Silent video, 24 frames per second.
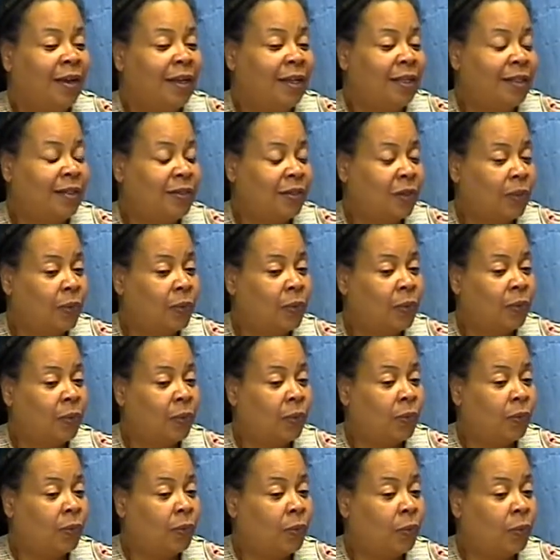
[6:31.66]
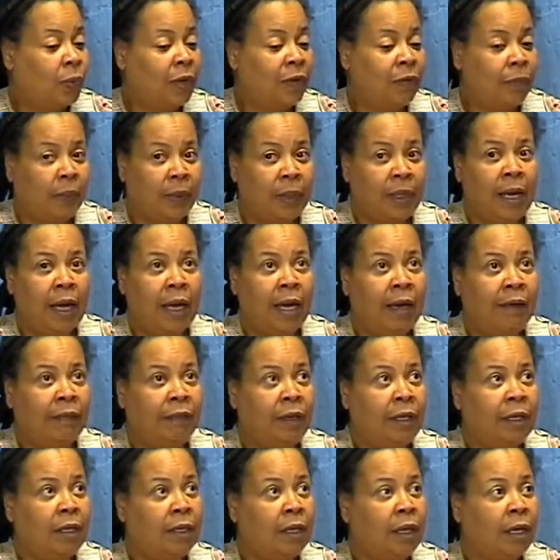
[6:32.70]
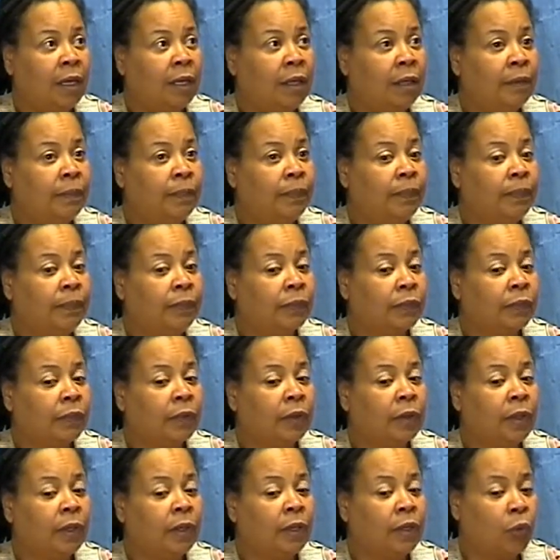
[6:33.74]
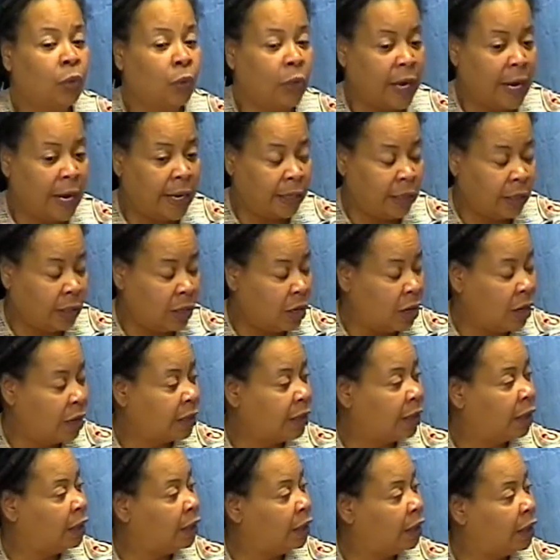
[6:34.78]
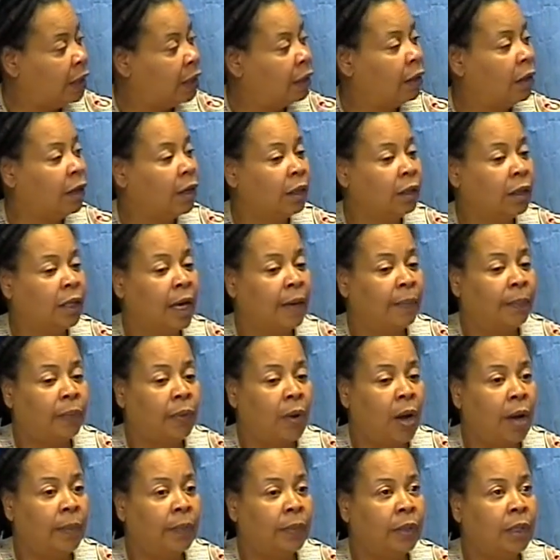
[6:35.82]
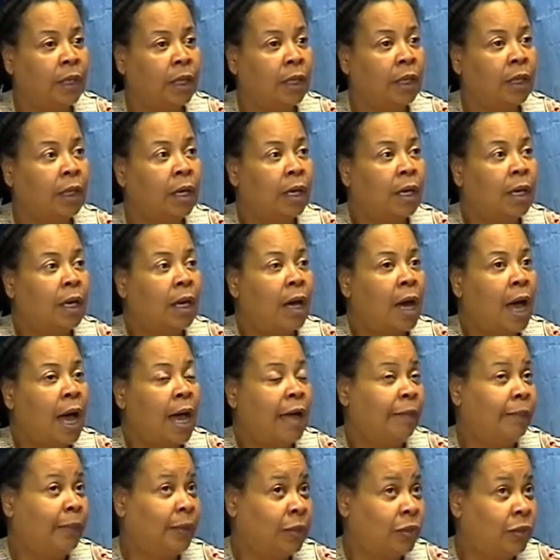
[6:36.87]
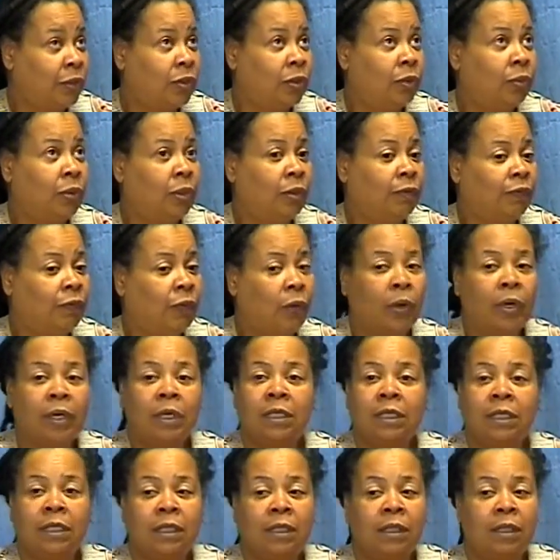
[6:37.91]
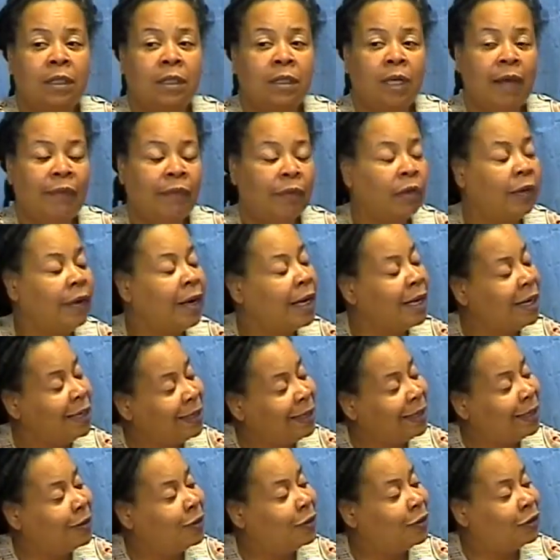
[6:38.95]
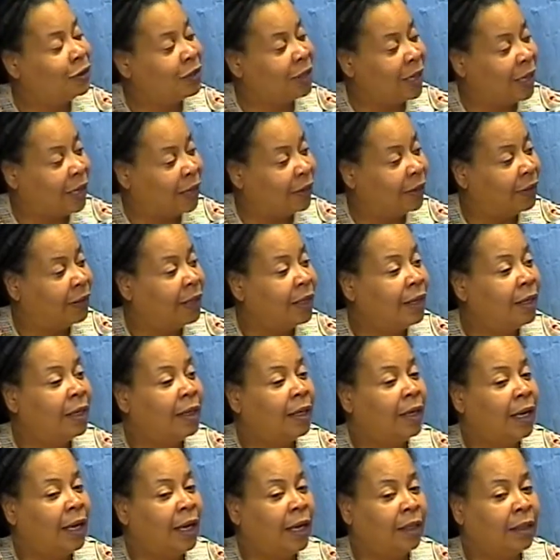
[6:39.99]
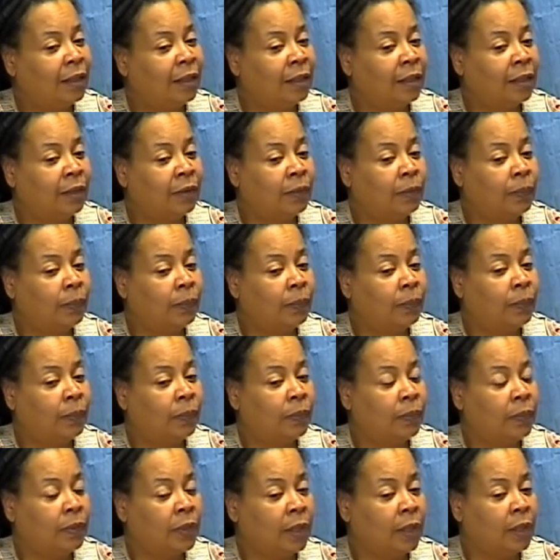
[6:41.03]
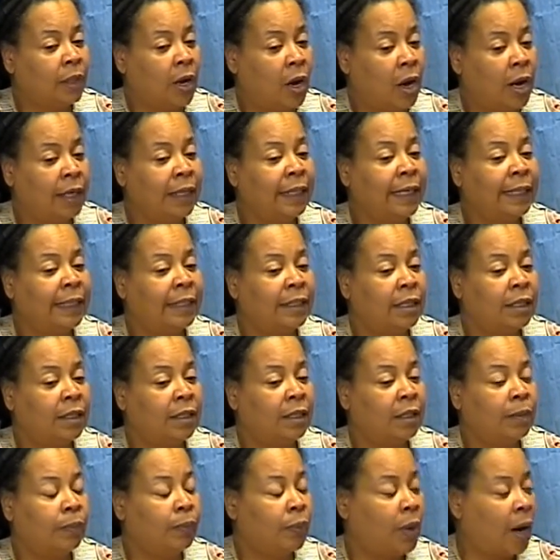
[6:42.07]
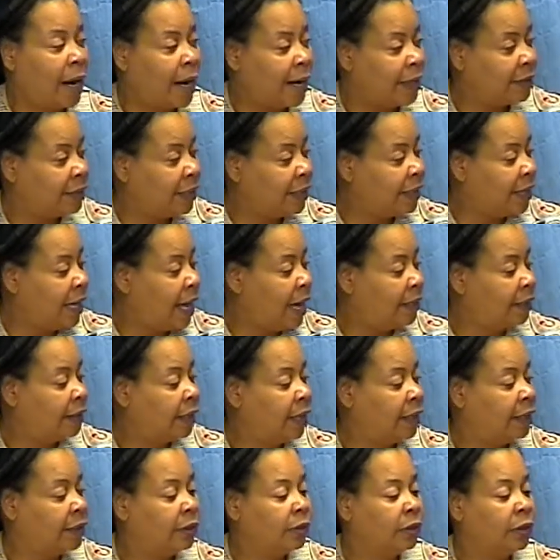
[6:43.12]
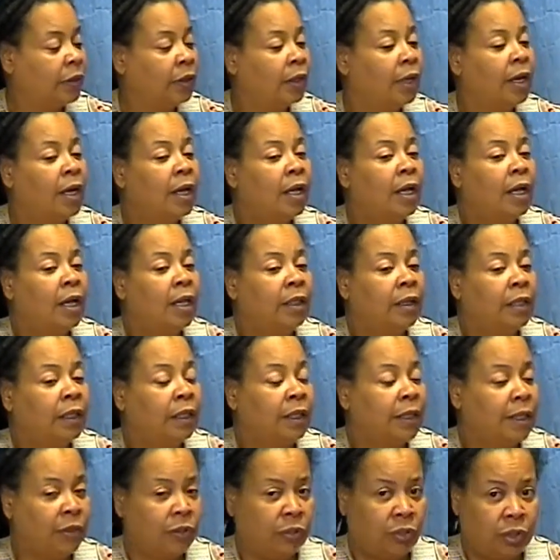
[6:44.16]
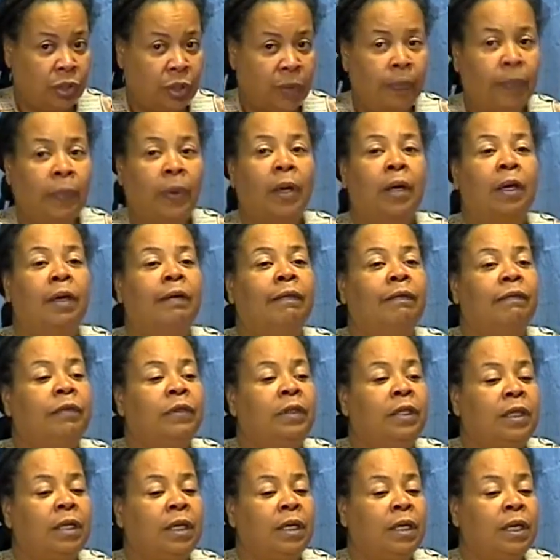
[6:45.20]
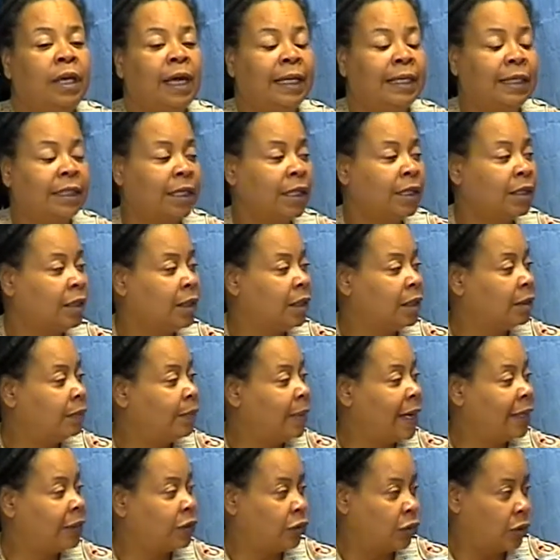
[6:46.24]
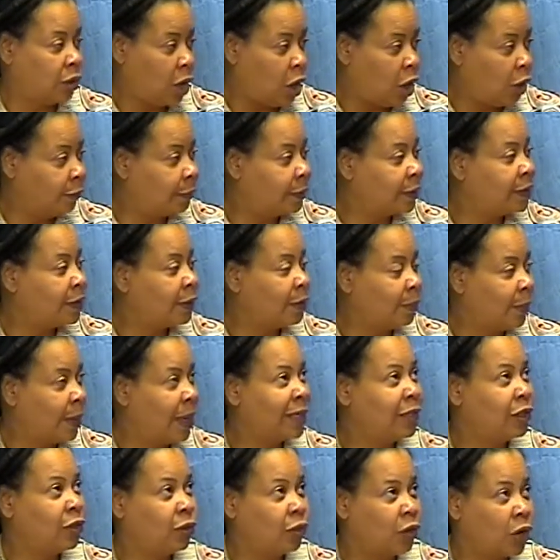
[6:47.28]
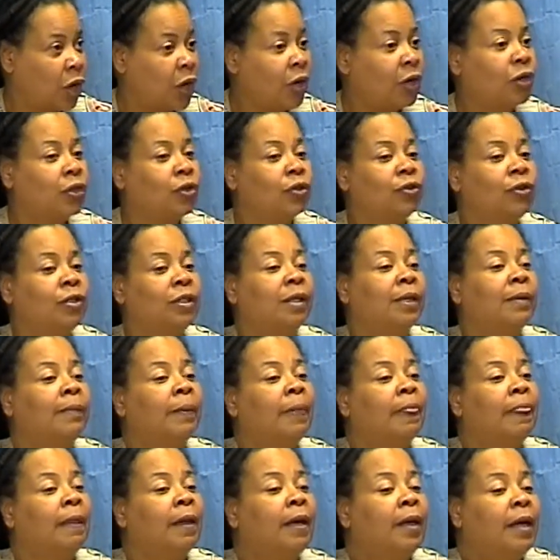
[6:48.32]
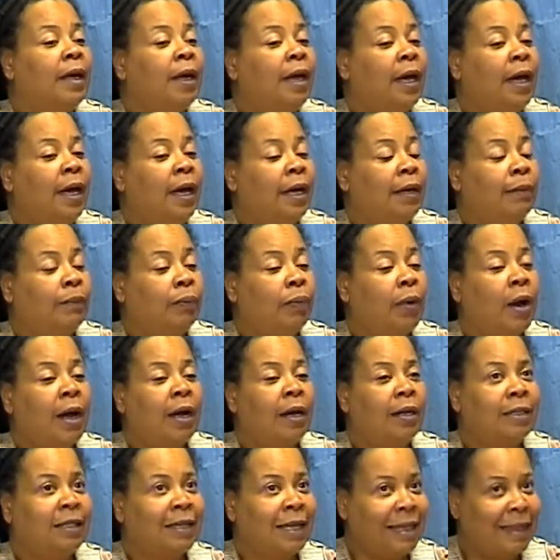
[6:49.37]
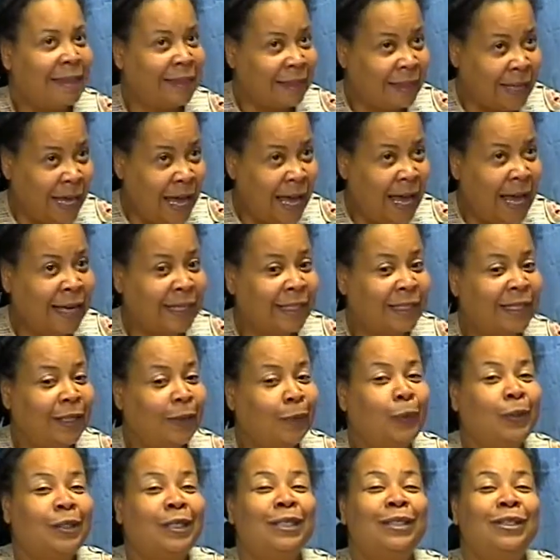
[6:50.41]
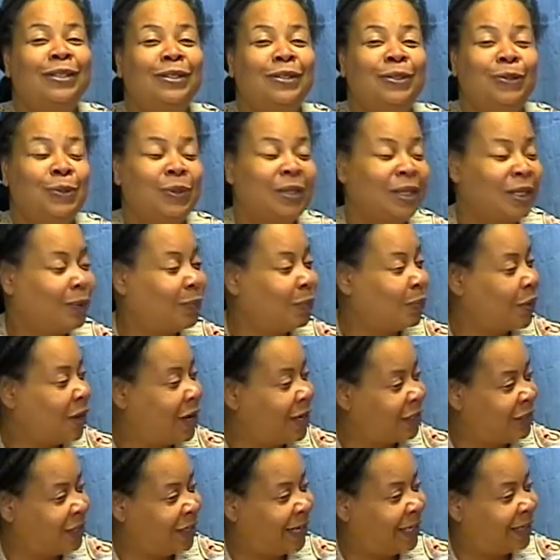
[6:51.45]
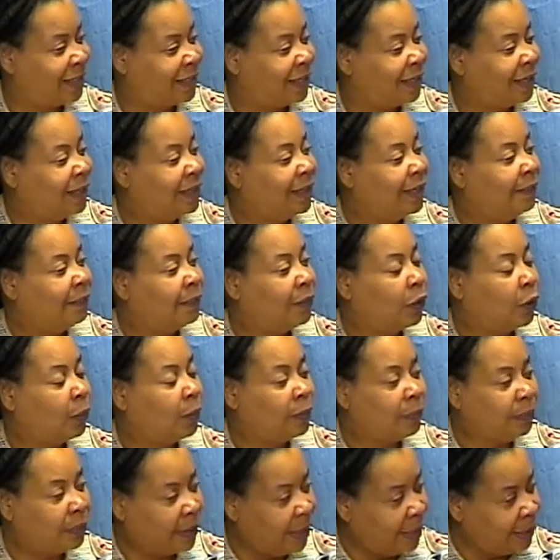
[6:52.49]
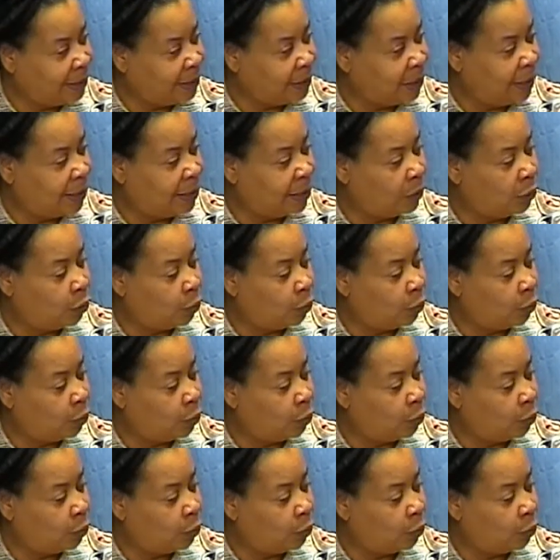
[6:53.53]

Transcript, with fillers: So we've been having uh, an organic garden there on that property. I've been steward for seven or eight years now, and the the garden existed prior to that under the leadership of the extension master, Garber, master hmm. gardeners. Mm -hmm. And prior to that, it was a student project. Urban planning, an